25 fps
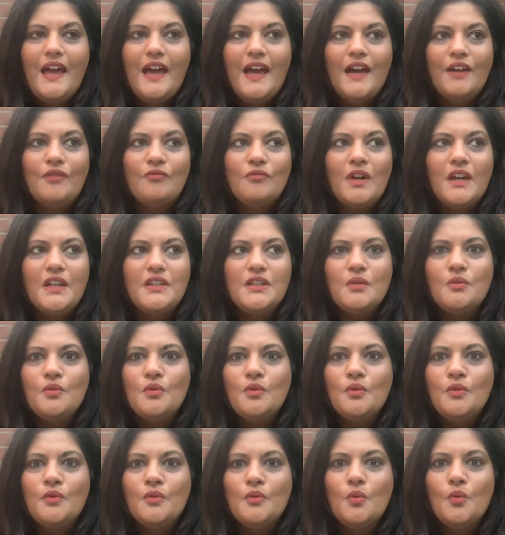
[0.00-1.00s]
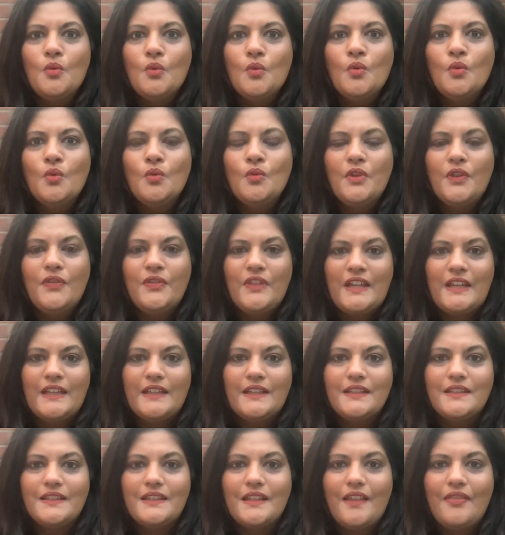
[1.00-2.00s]
and write down all the
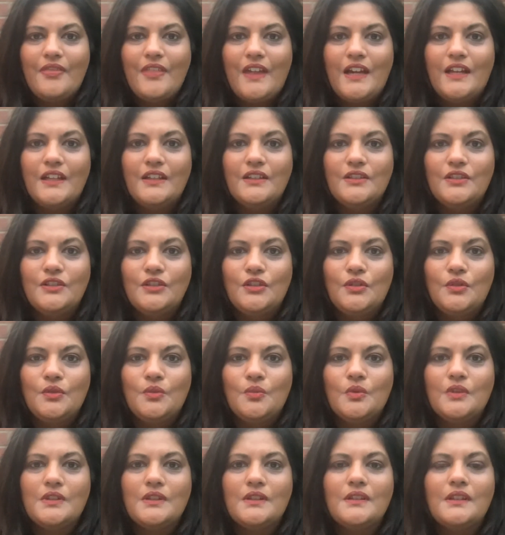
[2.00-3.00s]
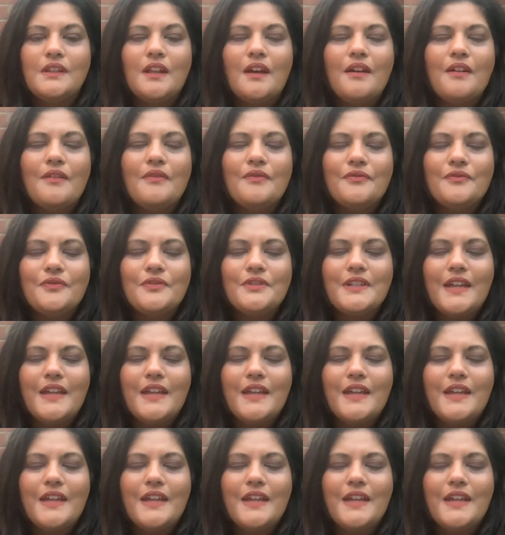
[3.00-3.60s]
things that you would love to